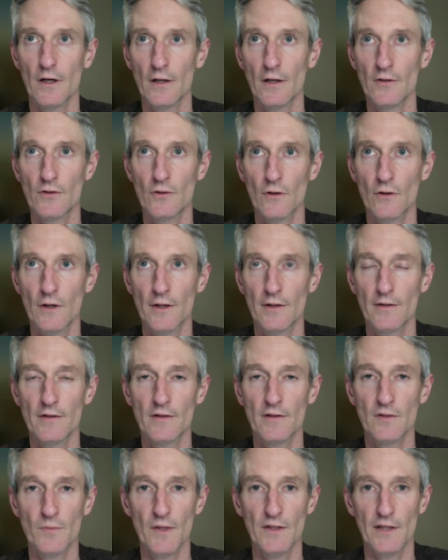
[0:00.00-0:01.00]
join
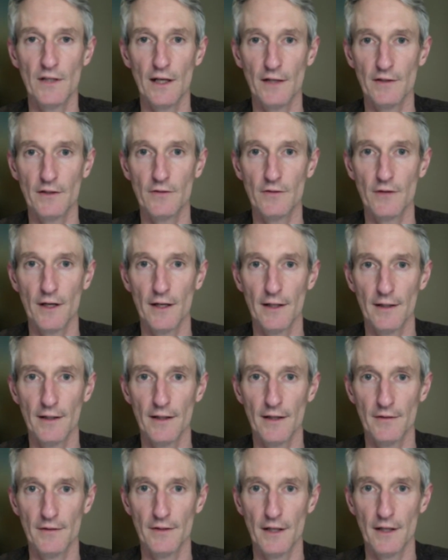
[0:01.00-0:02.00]
speciality training
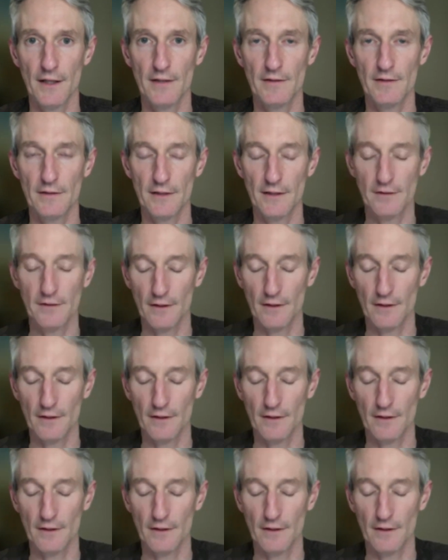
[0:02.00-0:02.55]
as an anaesthetist.